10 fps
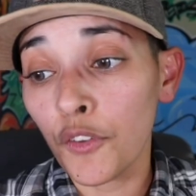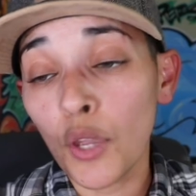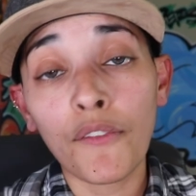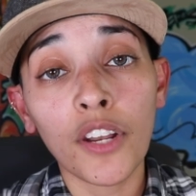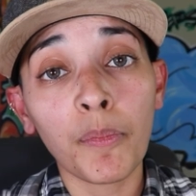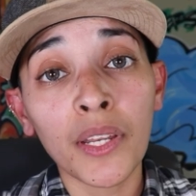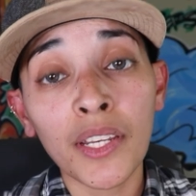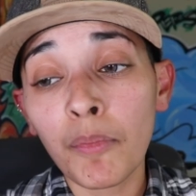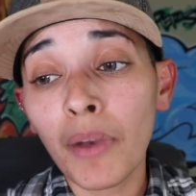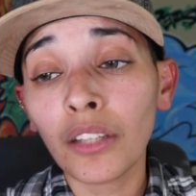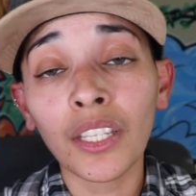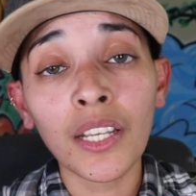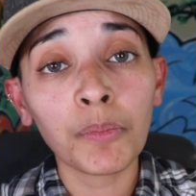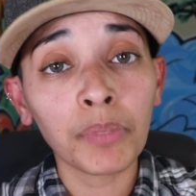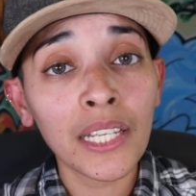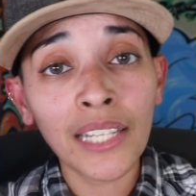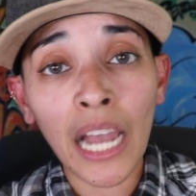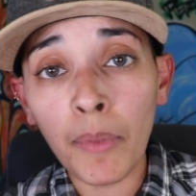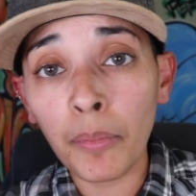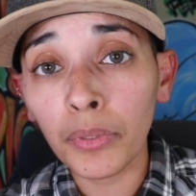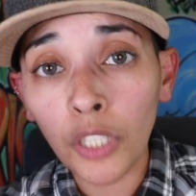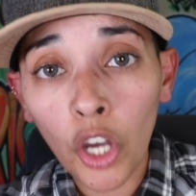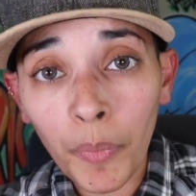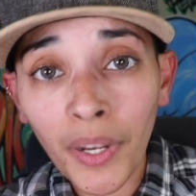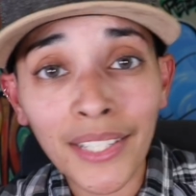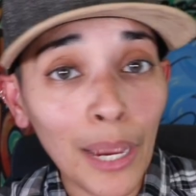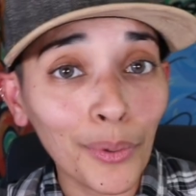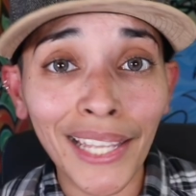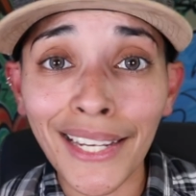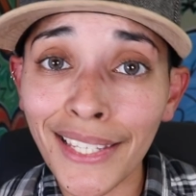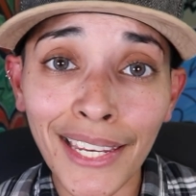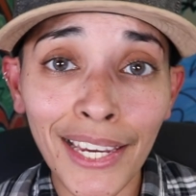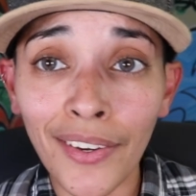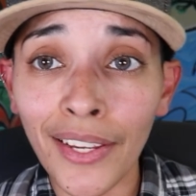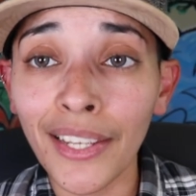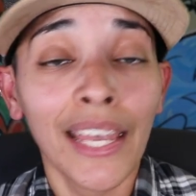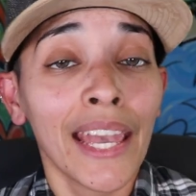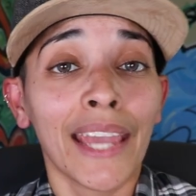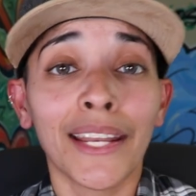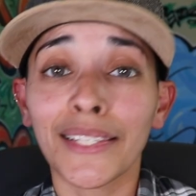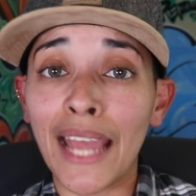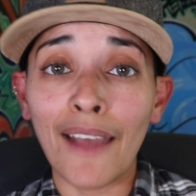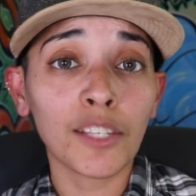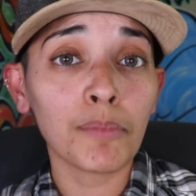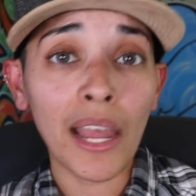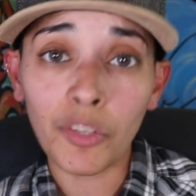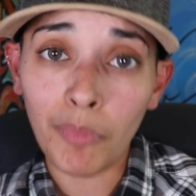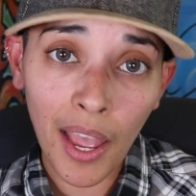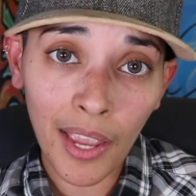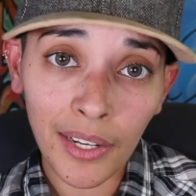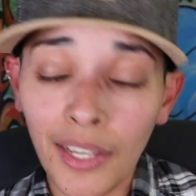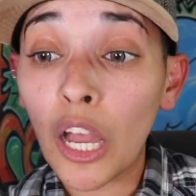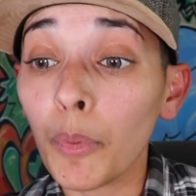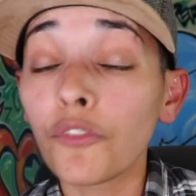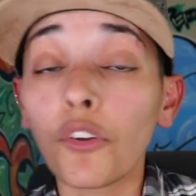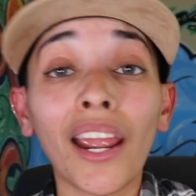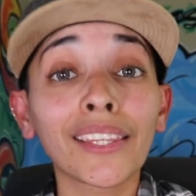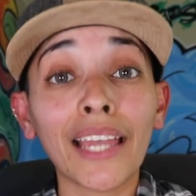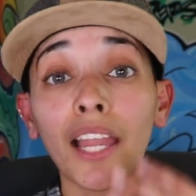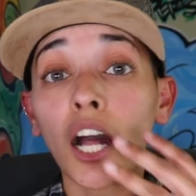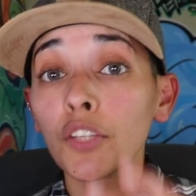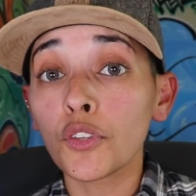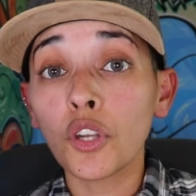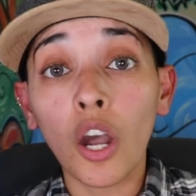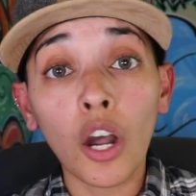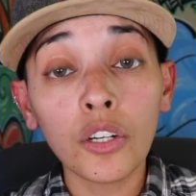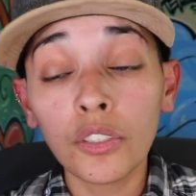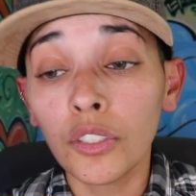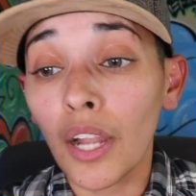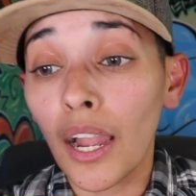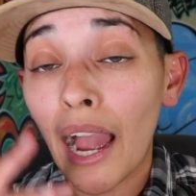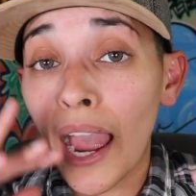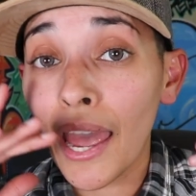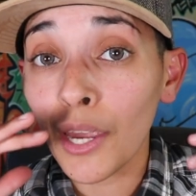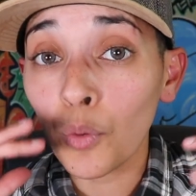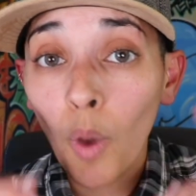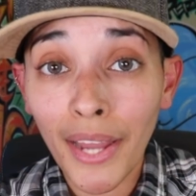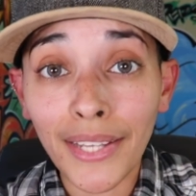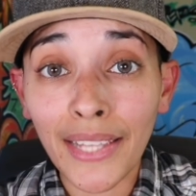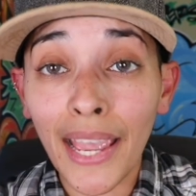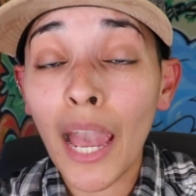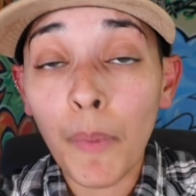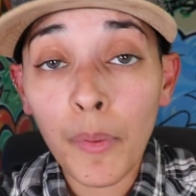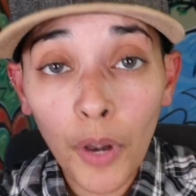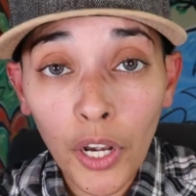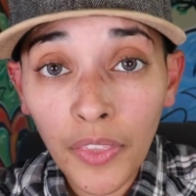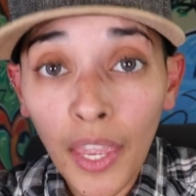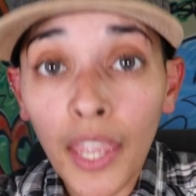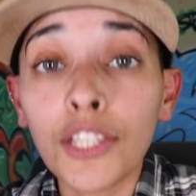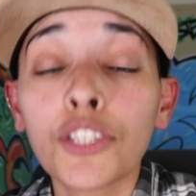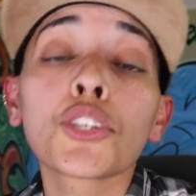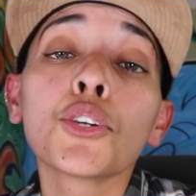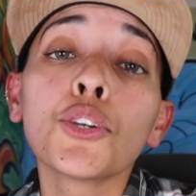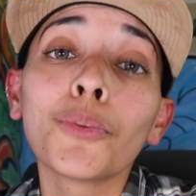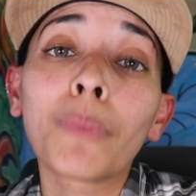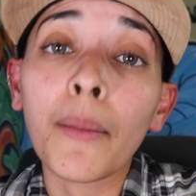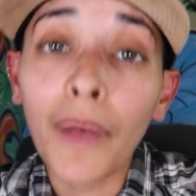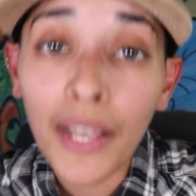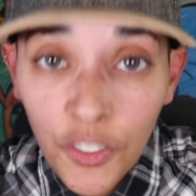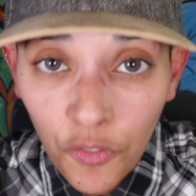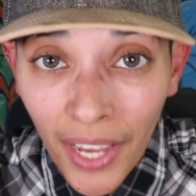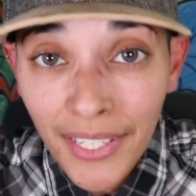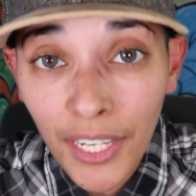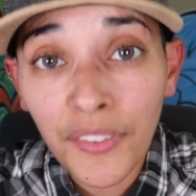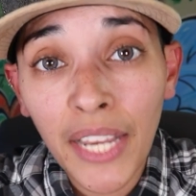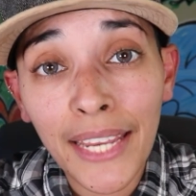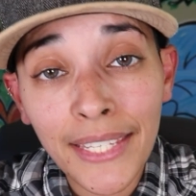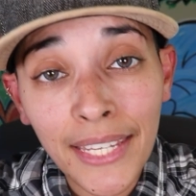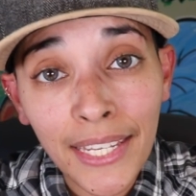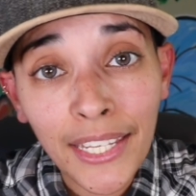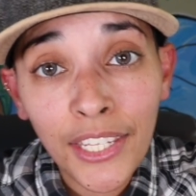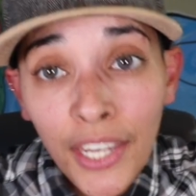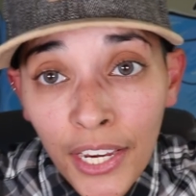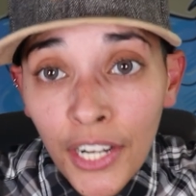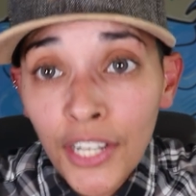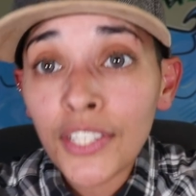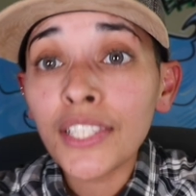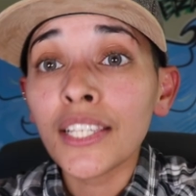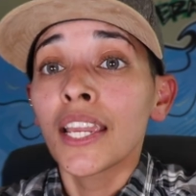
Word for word: If you have an opinion about this, please comment below because I would like to hear it. It doesn't have to match mine. Now, before I let all of you go, I want to say happy birthday to my best friend of 19 years.